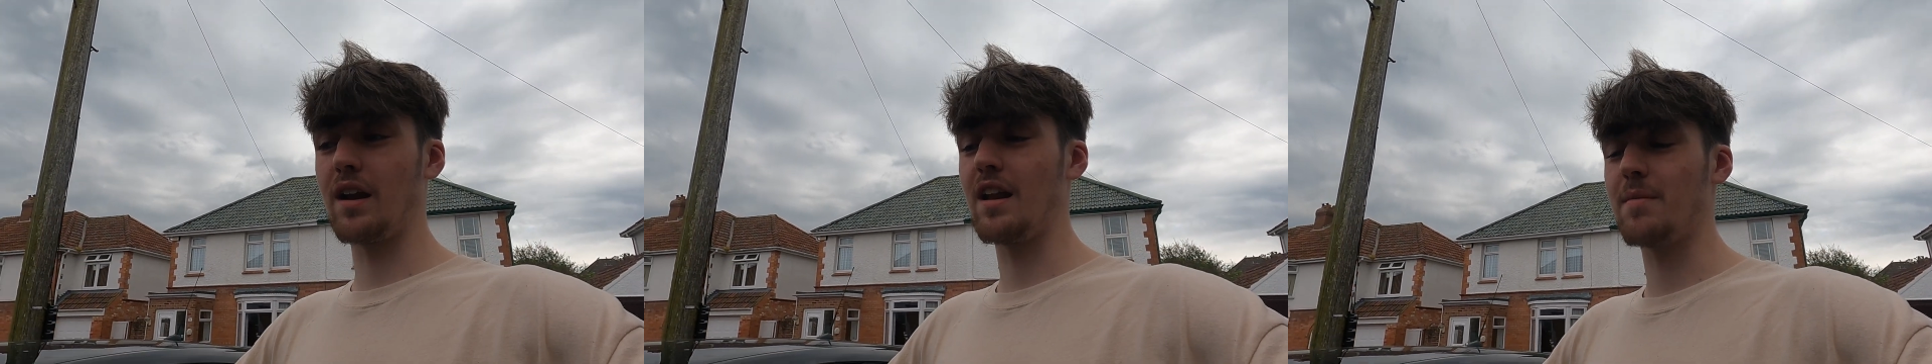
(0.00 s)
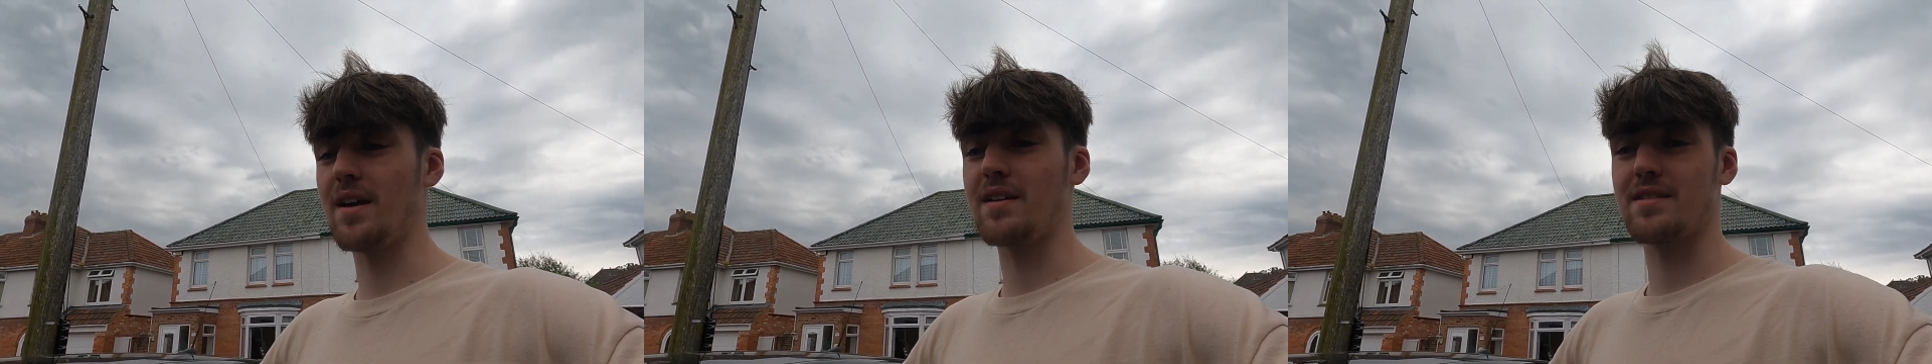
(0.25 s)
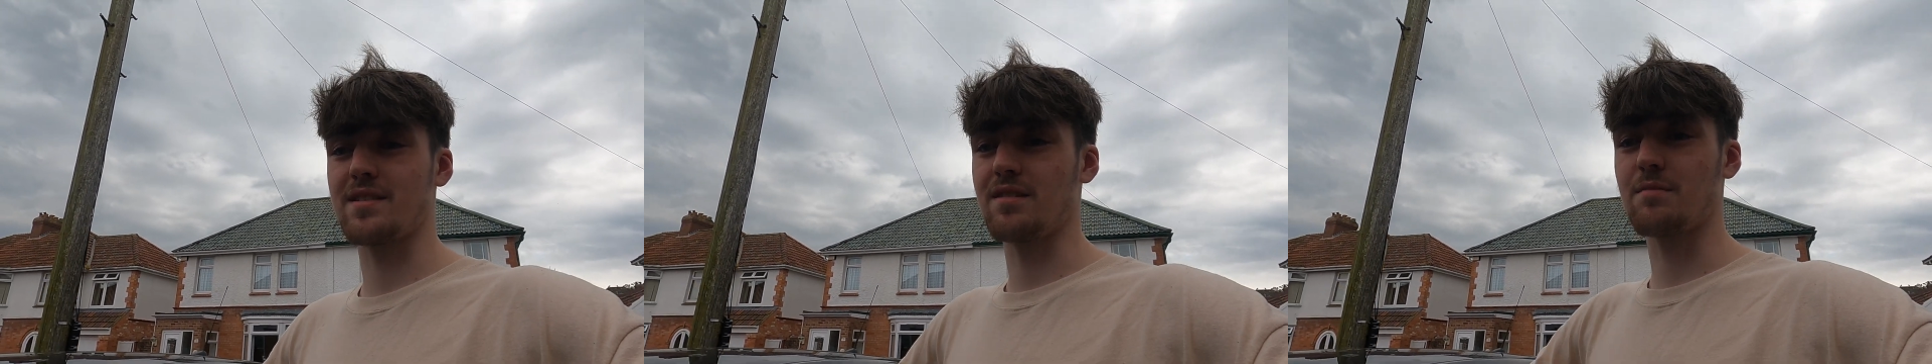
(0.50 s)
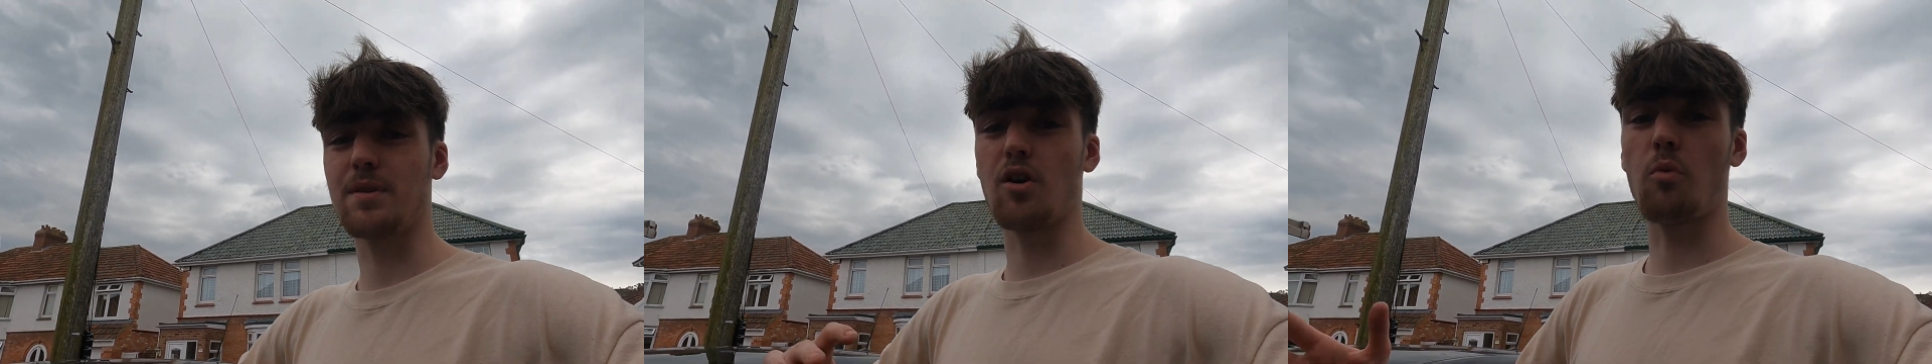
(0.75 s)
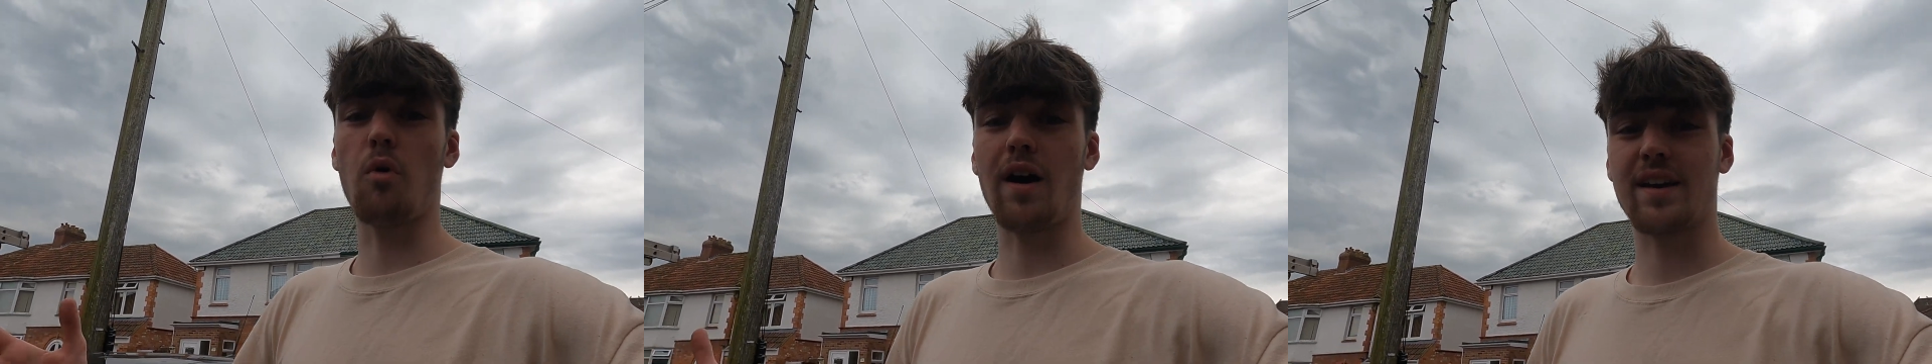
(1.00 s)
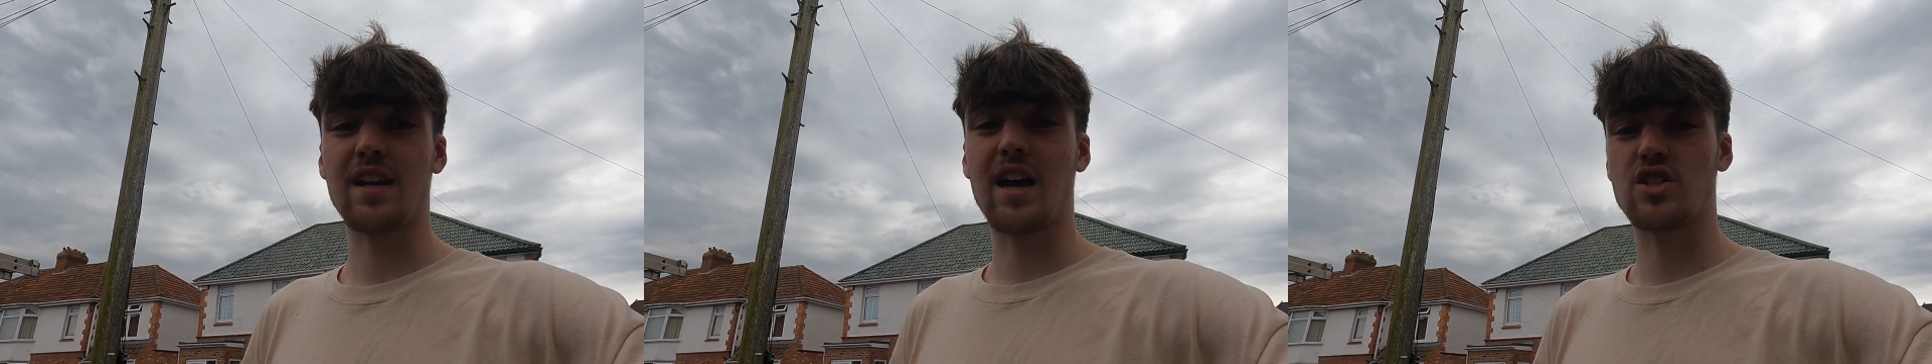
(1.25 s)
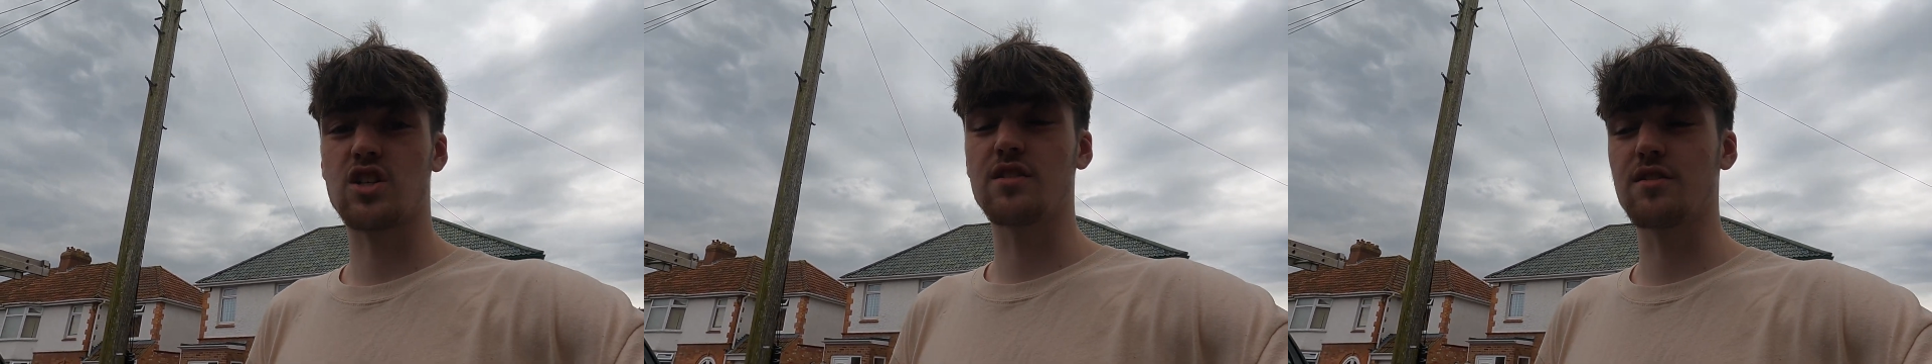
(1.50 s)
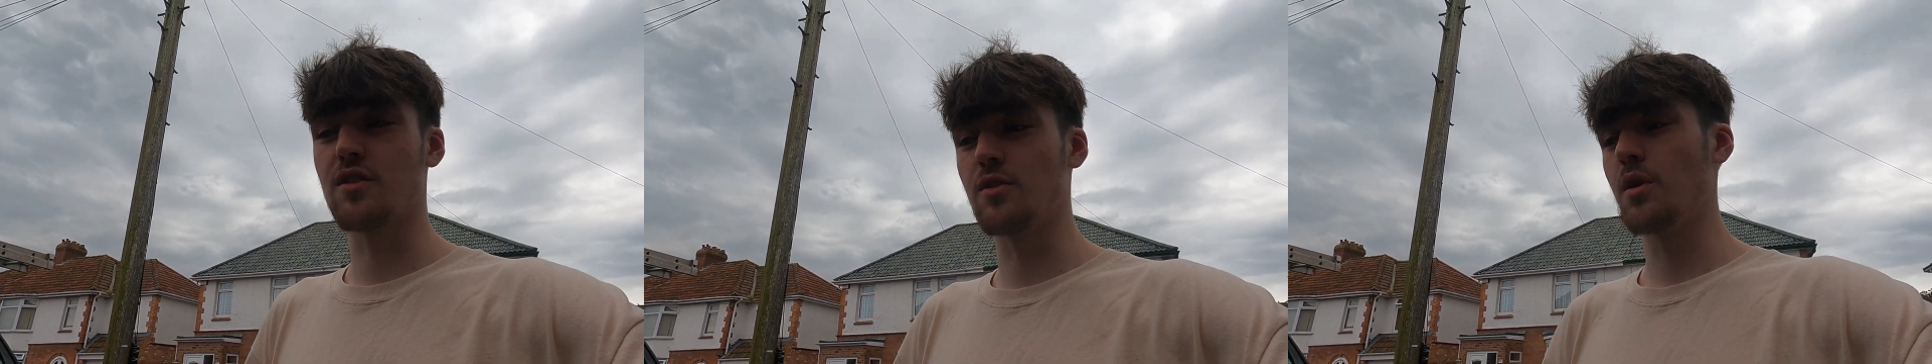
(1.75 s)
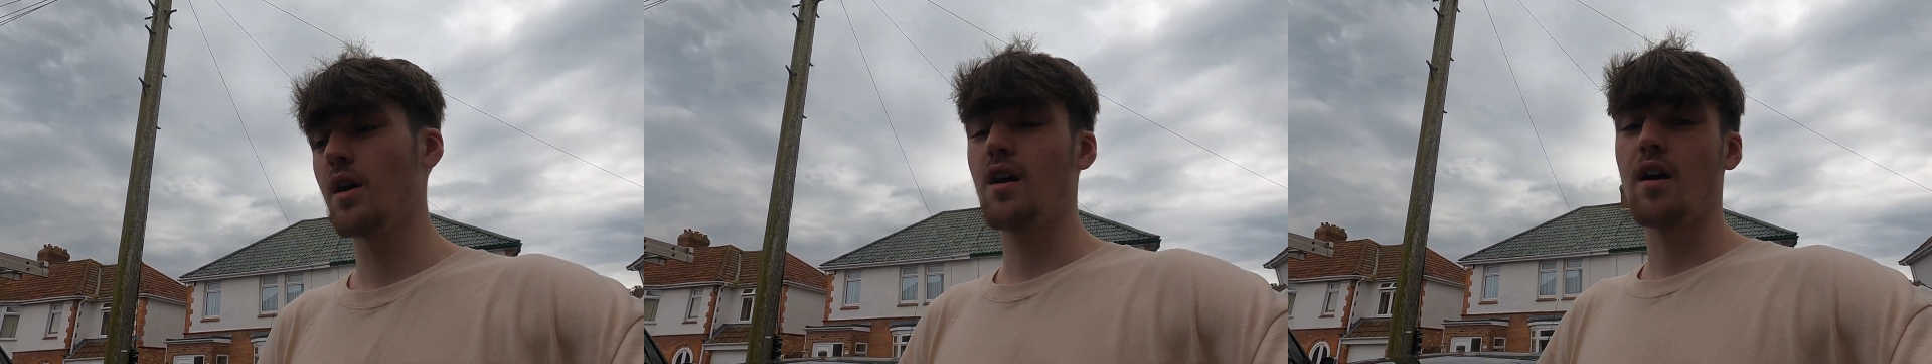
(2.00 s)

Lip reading: limits and beyond what I can actually do,